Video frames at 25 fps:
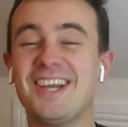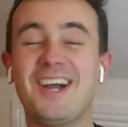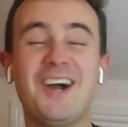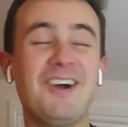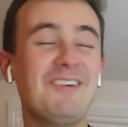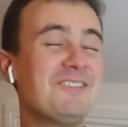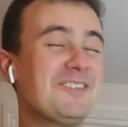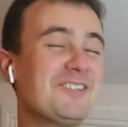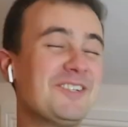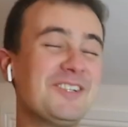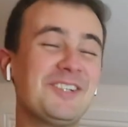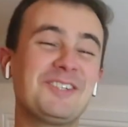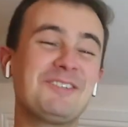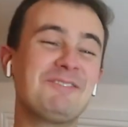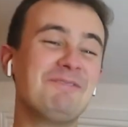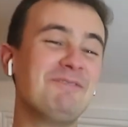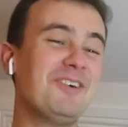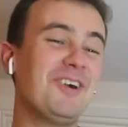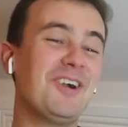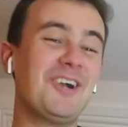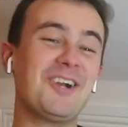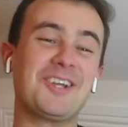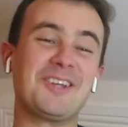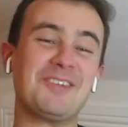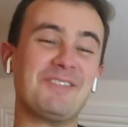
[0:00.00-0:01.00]
I'm just
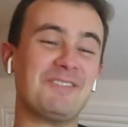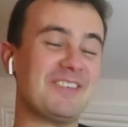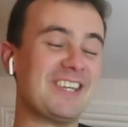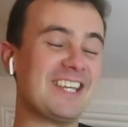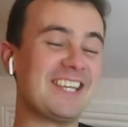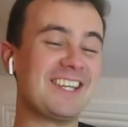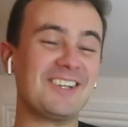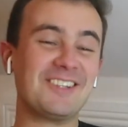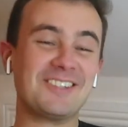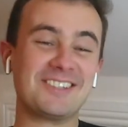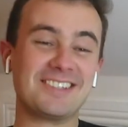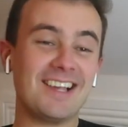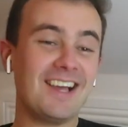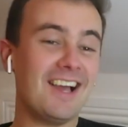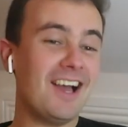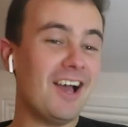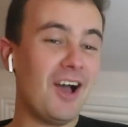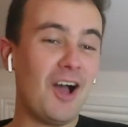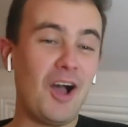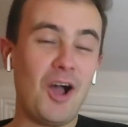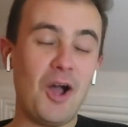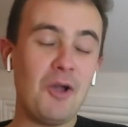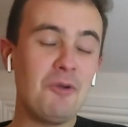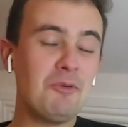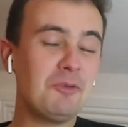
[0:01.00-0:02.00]
smirking because
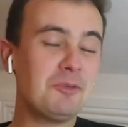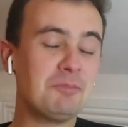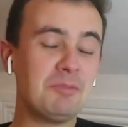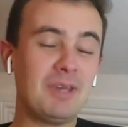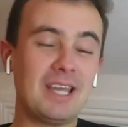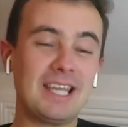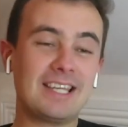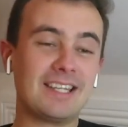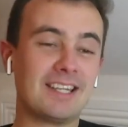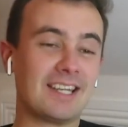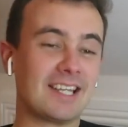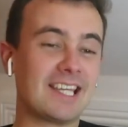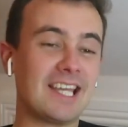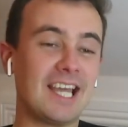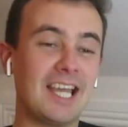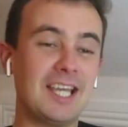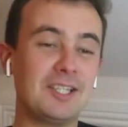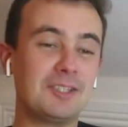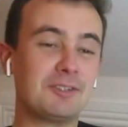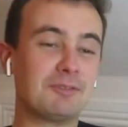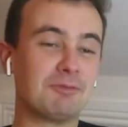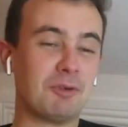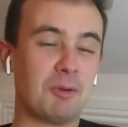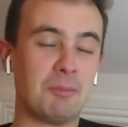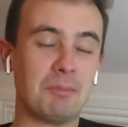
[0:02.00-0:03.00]
I was making a
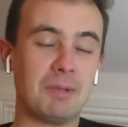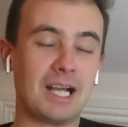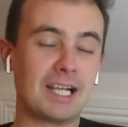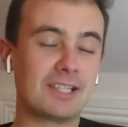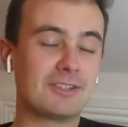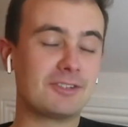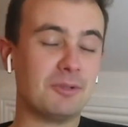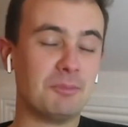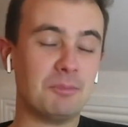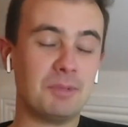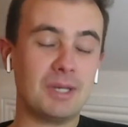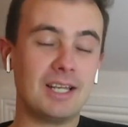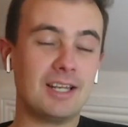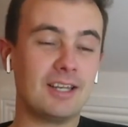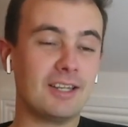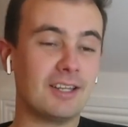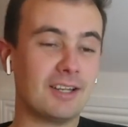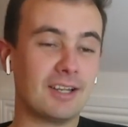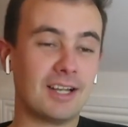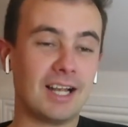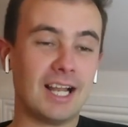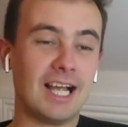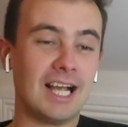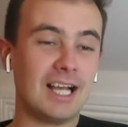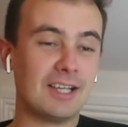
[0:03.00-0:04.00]
case for
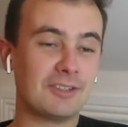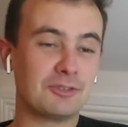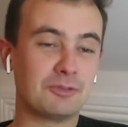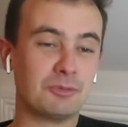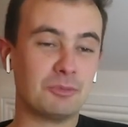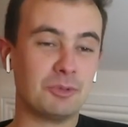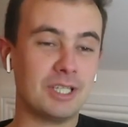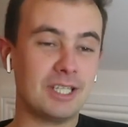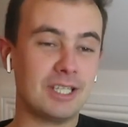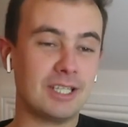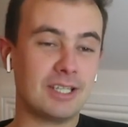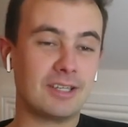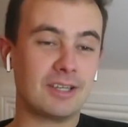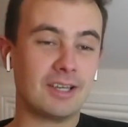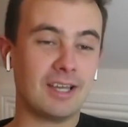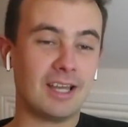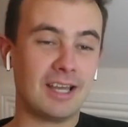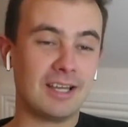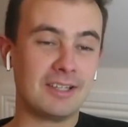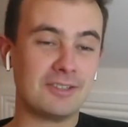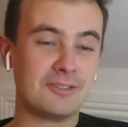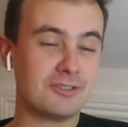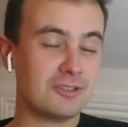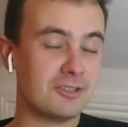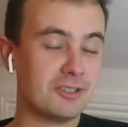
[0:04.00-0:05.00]
Maximilian last week
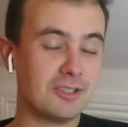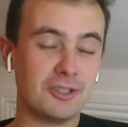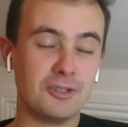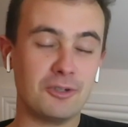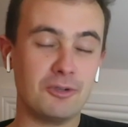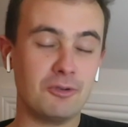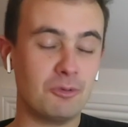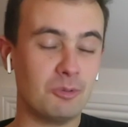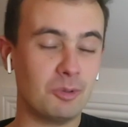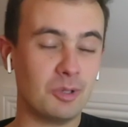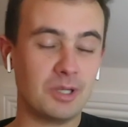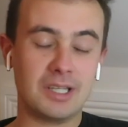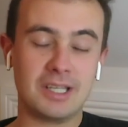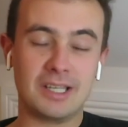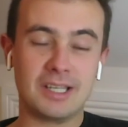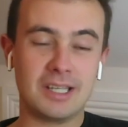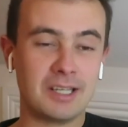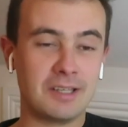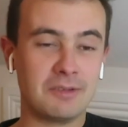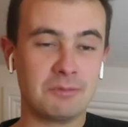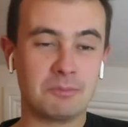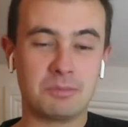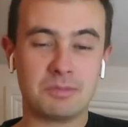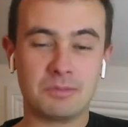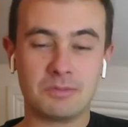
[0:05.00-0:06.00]
to
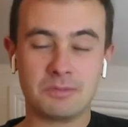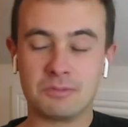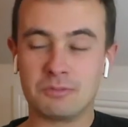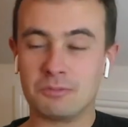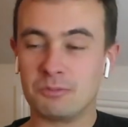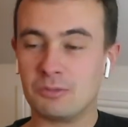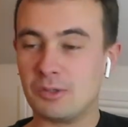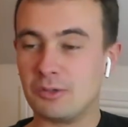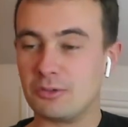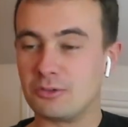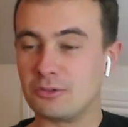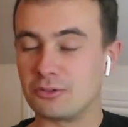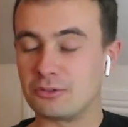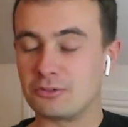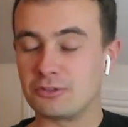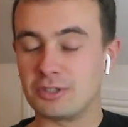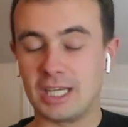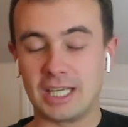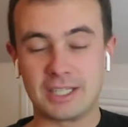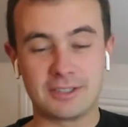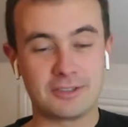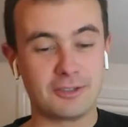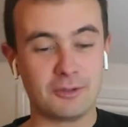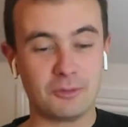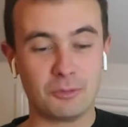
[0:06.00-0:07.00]
you. We were just
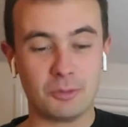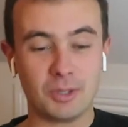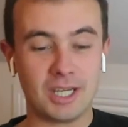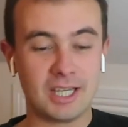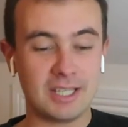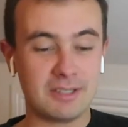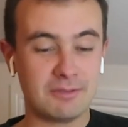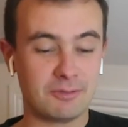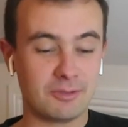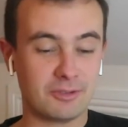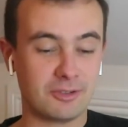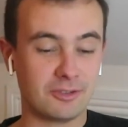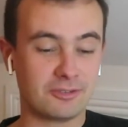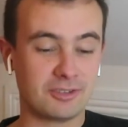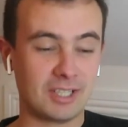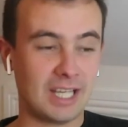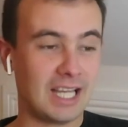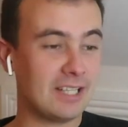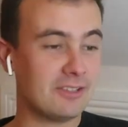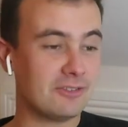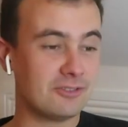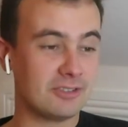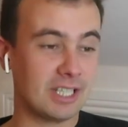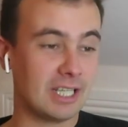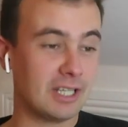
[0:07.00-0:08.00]
chatting away for the
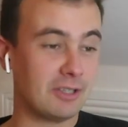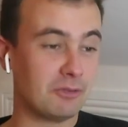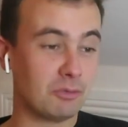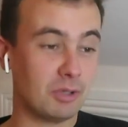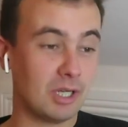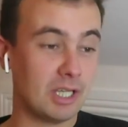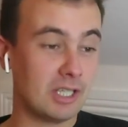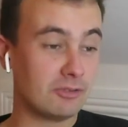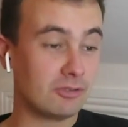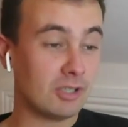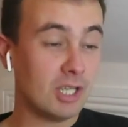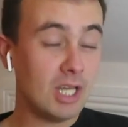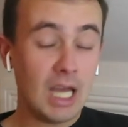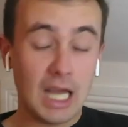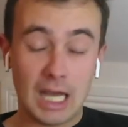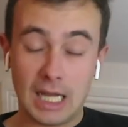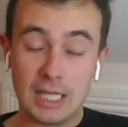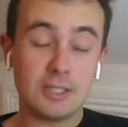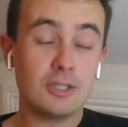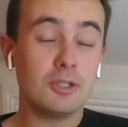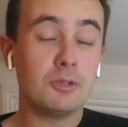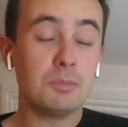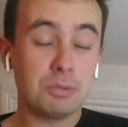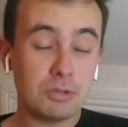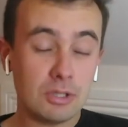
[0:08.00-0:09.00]
Sandown race,
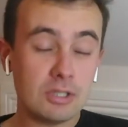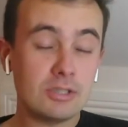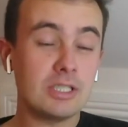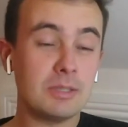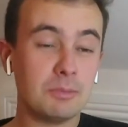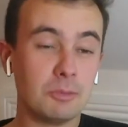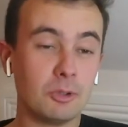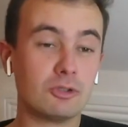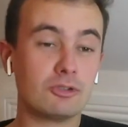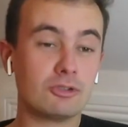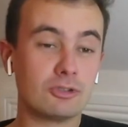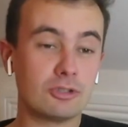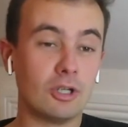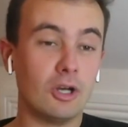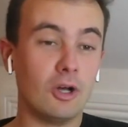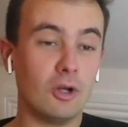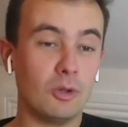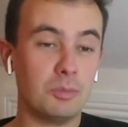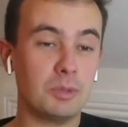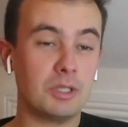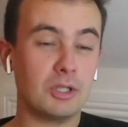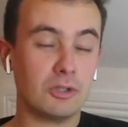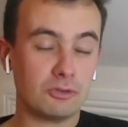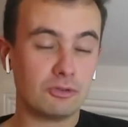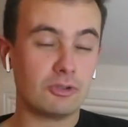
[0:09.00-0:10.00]
and you pretty much
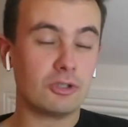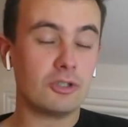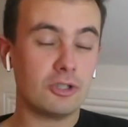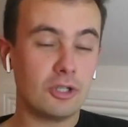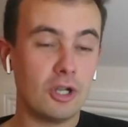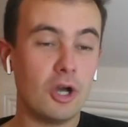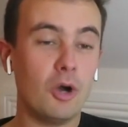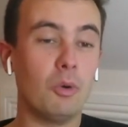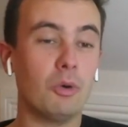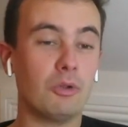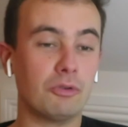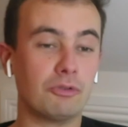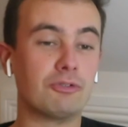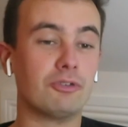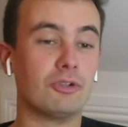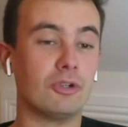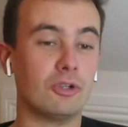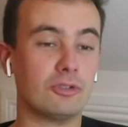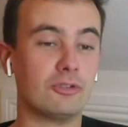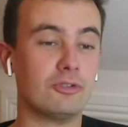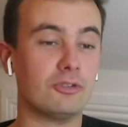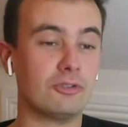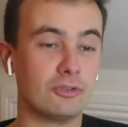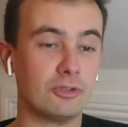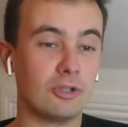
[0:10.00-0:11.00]
told me under no
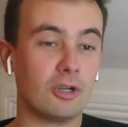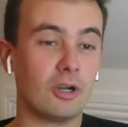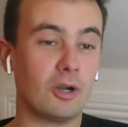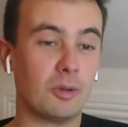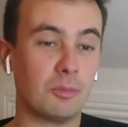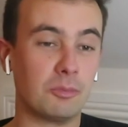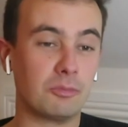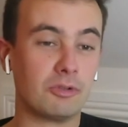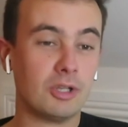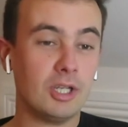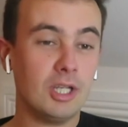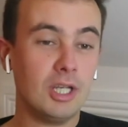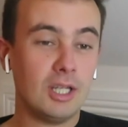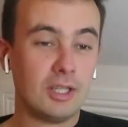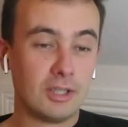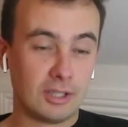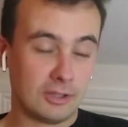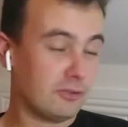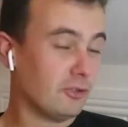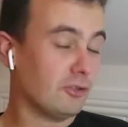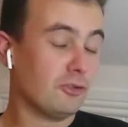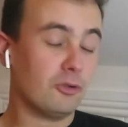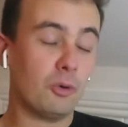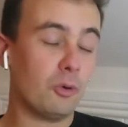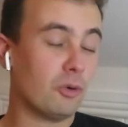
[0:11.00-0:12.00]
uncertain terms
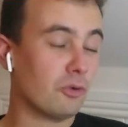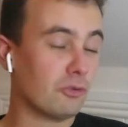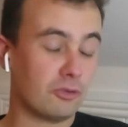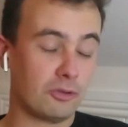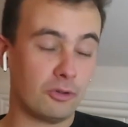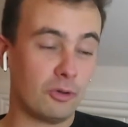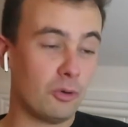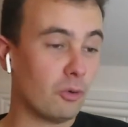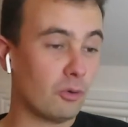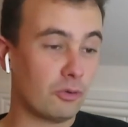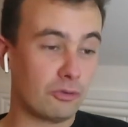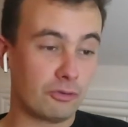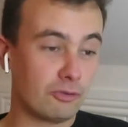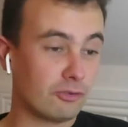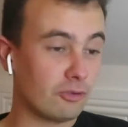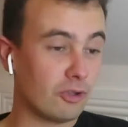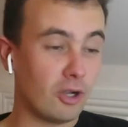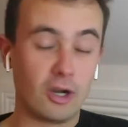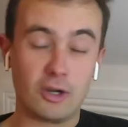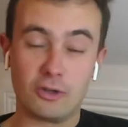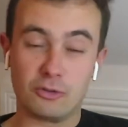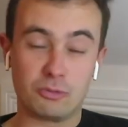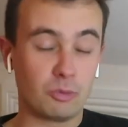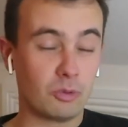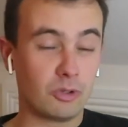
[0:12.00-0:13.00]
that the Northern horses
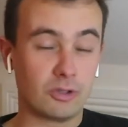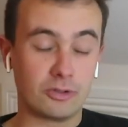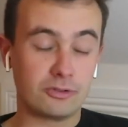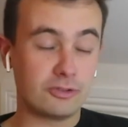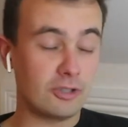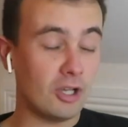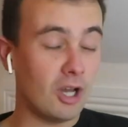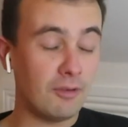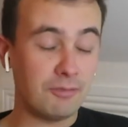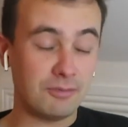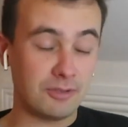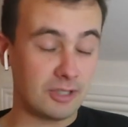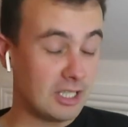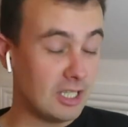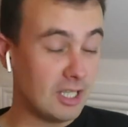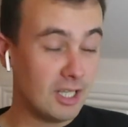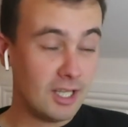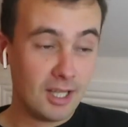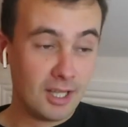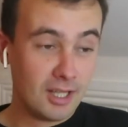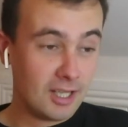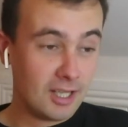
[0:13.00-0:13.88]
aren't worth toffee